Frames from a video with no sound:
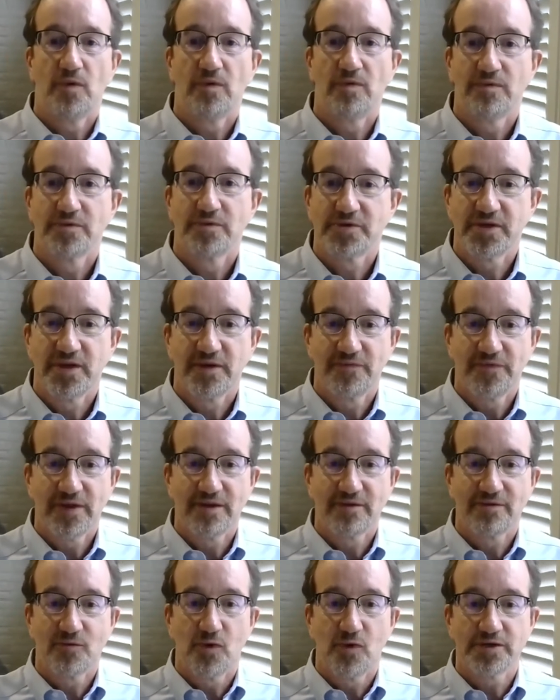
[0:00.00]
we'll see if
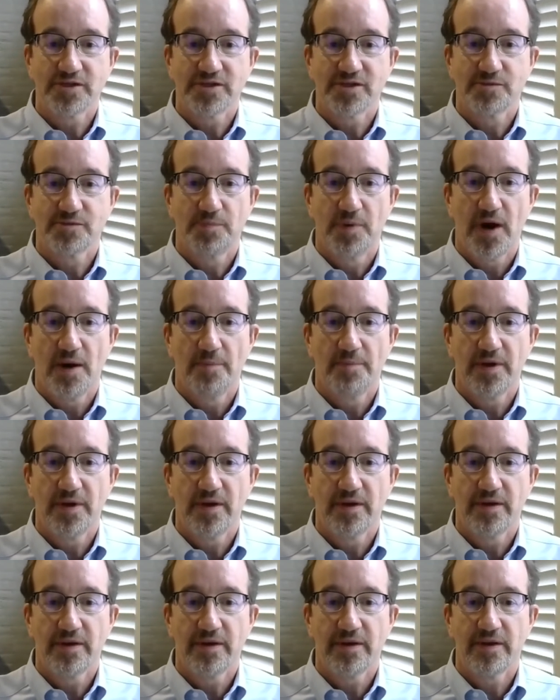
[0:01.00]
any questions pop
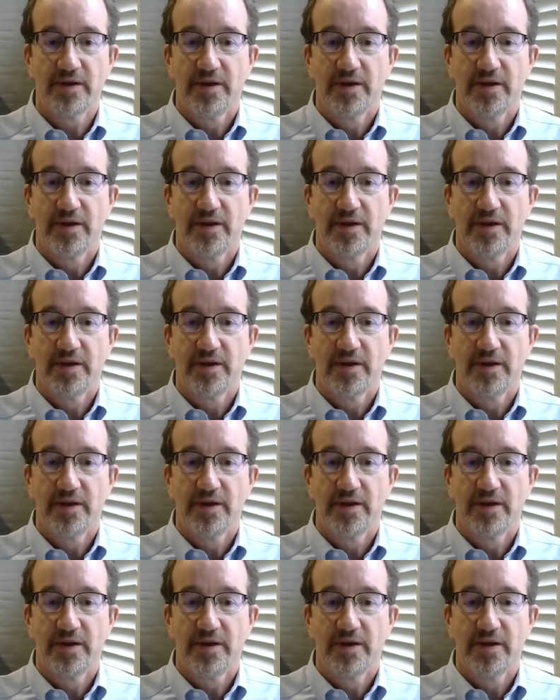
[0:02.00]
in.